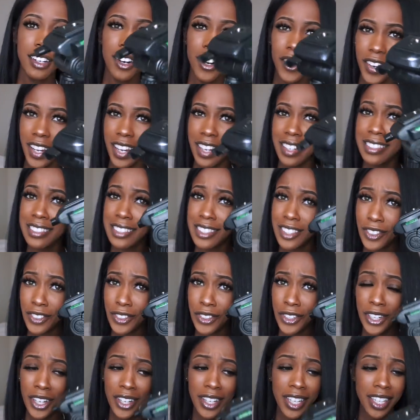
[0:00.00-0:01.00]
Okay, so
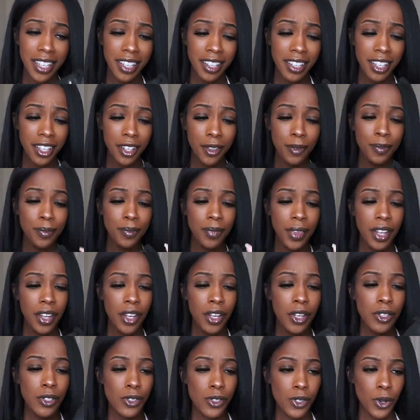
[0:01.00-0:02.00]
do y'all get it now?
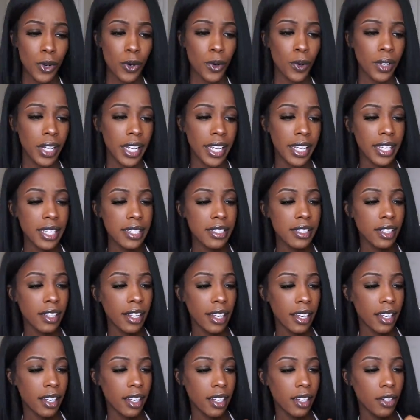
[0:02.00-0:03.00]
So like, it's
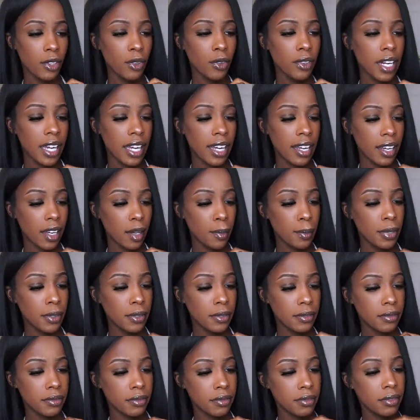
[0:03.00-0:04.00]
like a little knob.
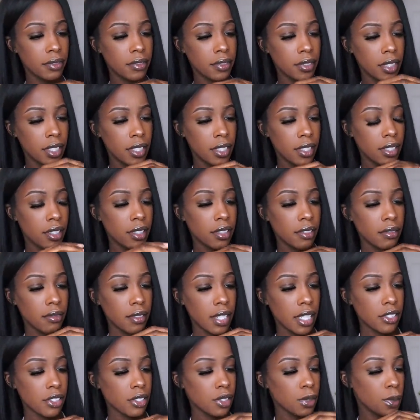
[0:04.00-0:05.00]

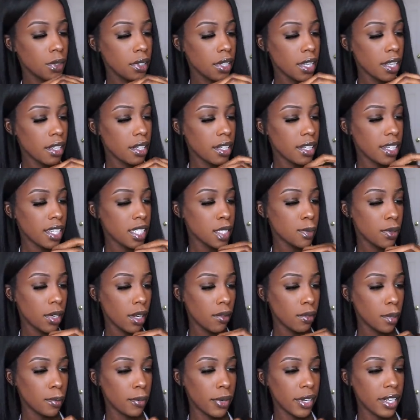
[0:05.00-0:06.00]
Not sure what that does,
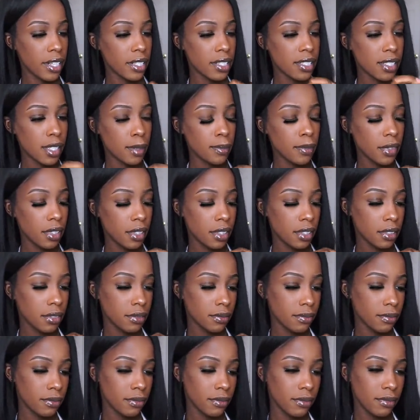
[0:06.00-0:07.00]
probably breaking something.